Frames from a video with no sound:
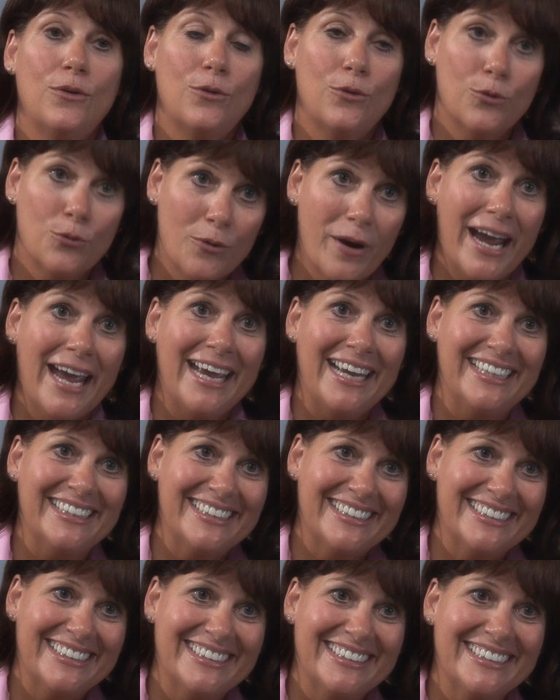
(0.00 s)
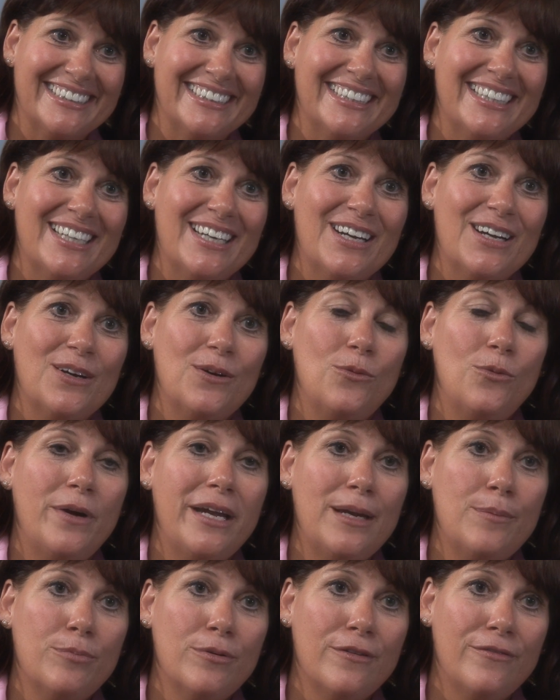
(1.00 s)
Great.
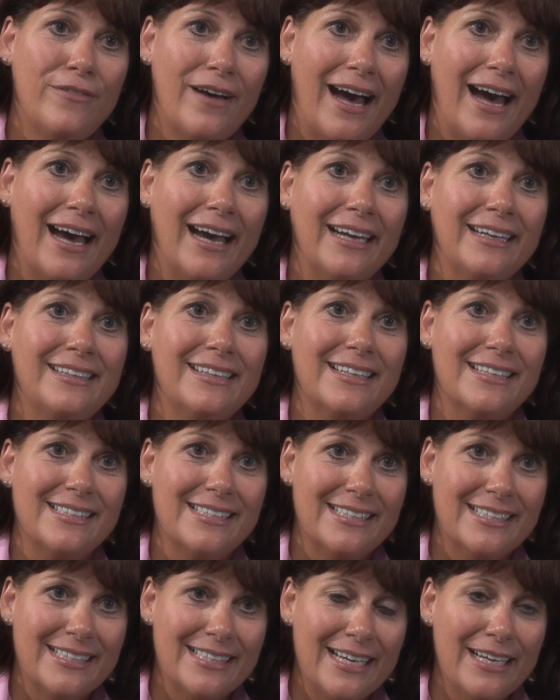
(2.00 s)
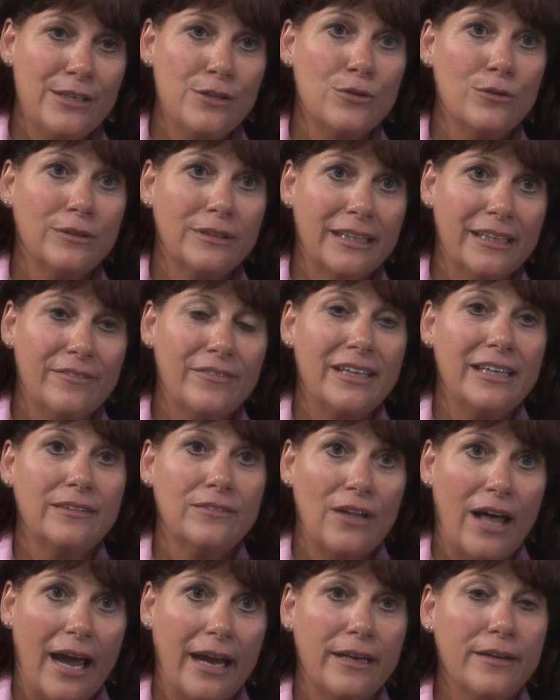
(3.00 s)
We provide a senior living
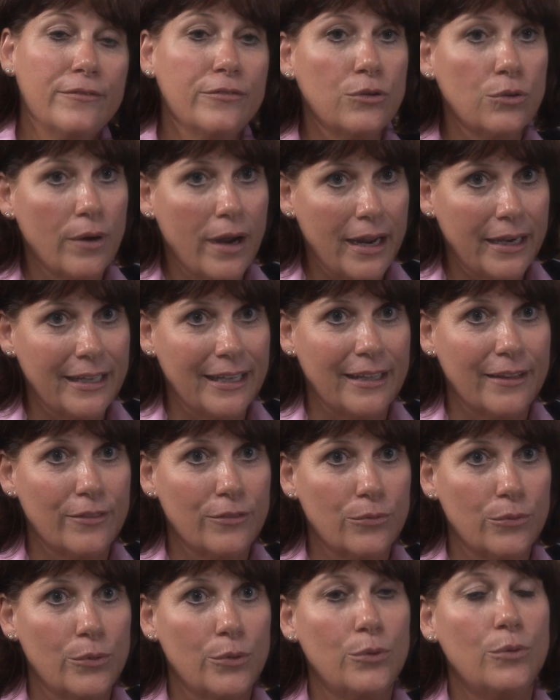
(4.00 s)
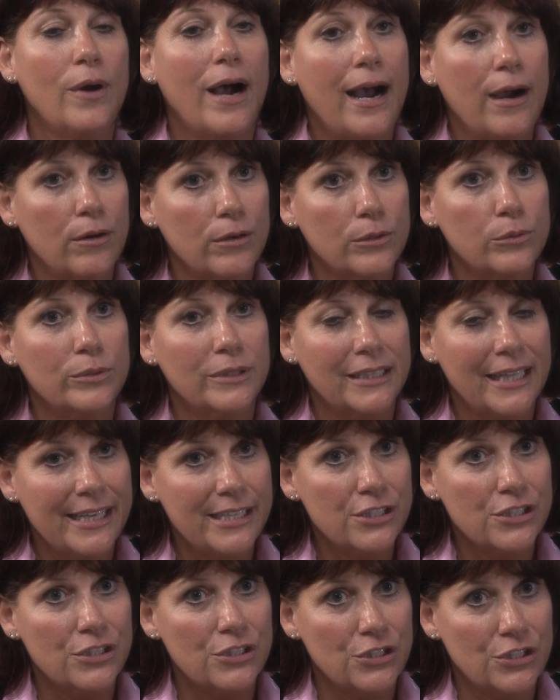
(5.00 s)
line of credit through our
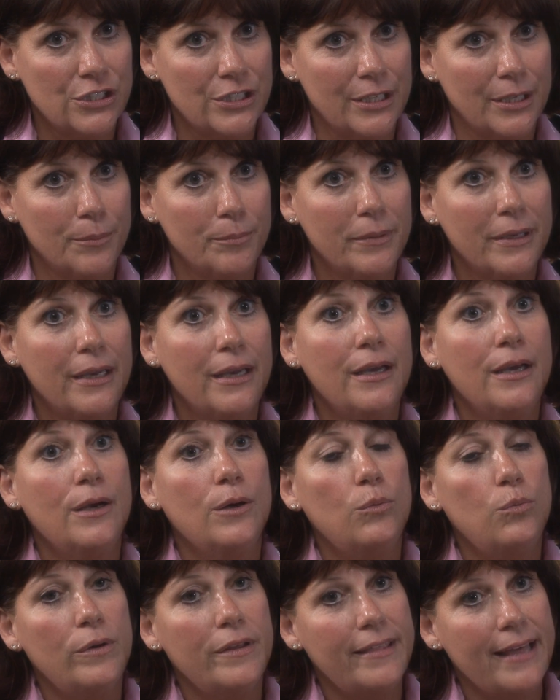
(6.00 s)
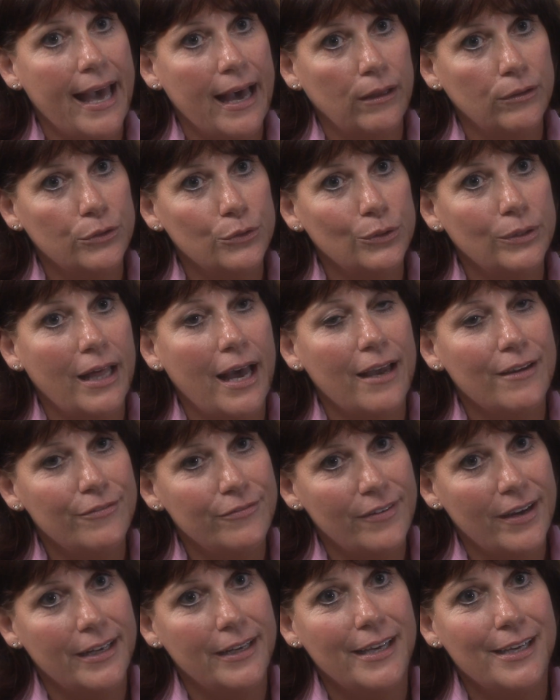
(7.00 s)
relationship with Elder Life
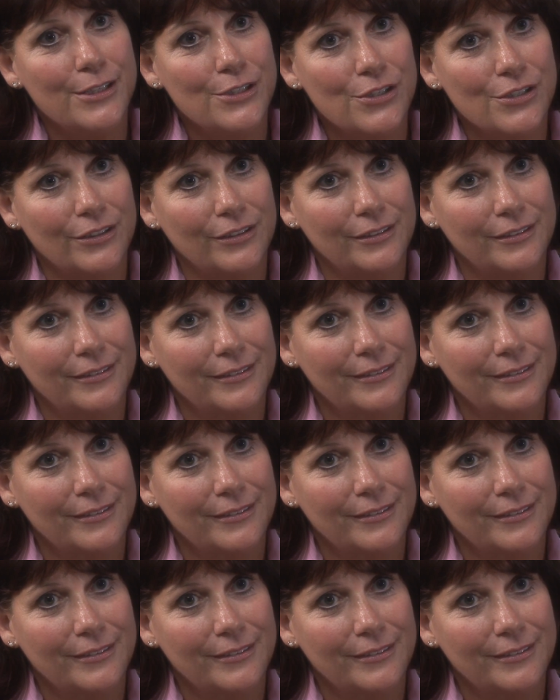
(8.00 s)
Financial.